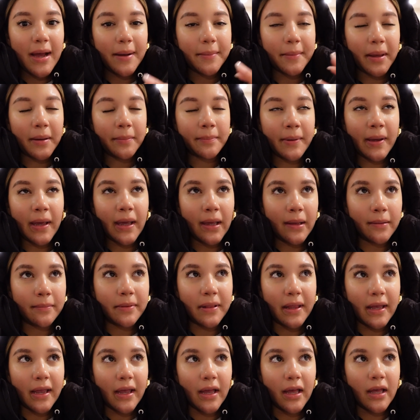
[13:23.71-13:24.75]
I'm like, babe,
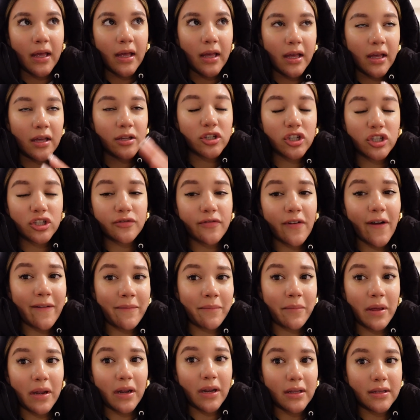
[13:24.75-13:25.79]
like, just
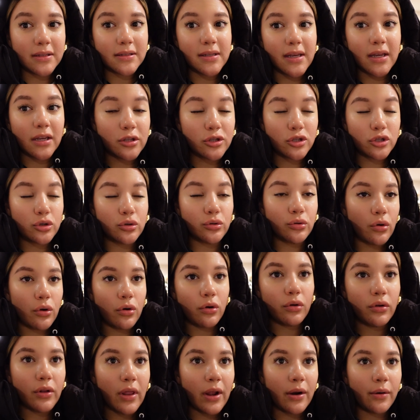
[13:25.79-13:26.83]
5 minutes. Like, it's too
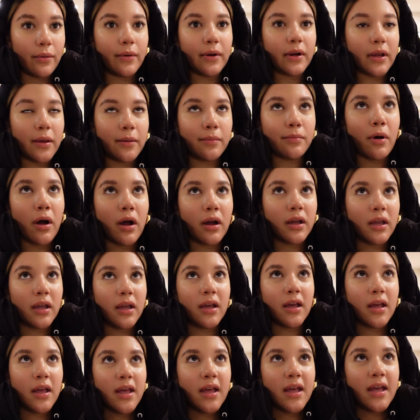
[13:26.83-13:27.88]
cold. I don't want to keep
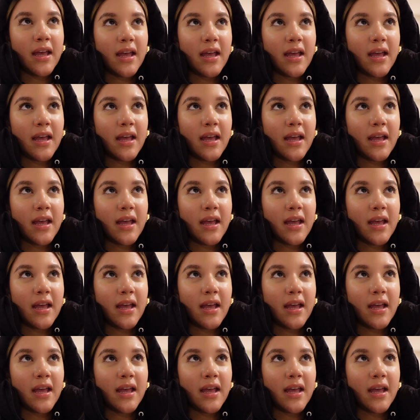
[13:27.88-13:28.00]
walking.